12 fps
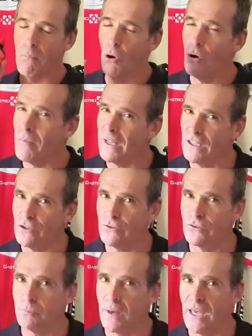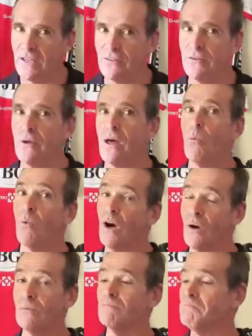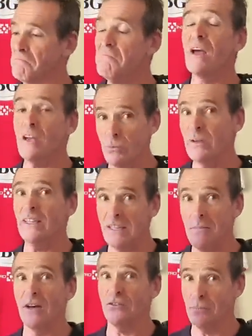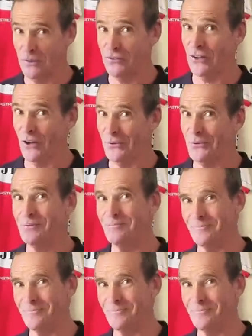more money you spend, well, it really must be so.